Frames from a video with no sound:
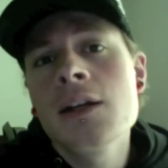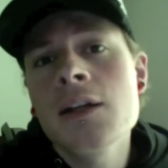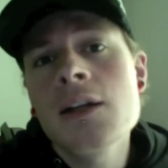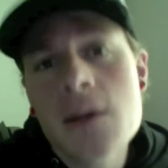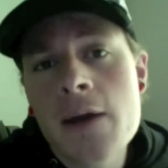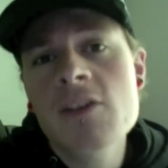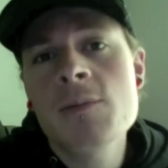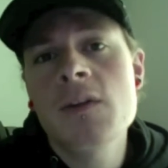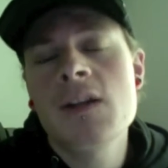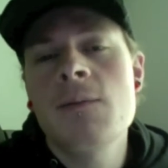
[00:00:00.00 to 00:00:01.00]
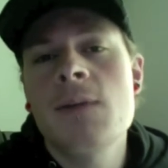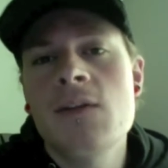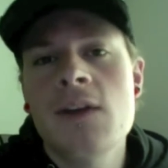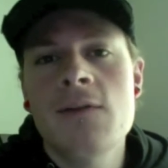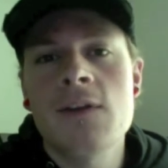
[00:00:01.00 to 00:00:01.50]
You do have to put in a bit of
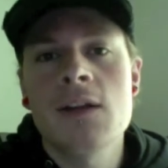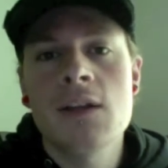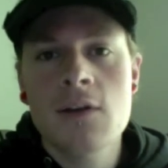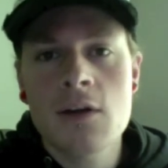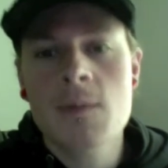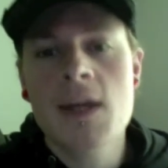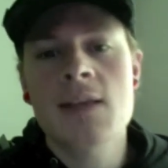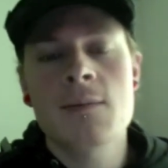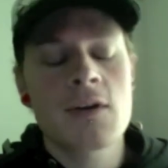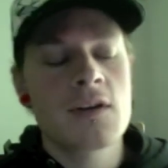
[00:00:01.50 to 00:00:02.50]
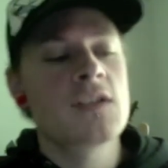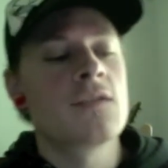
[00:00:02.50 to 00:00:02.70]
effort. You've got to make the most of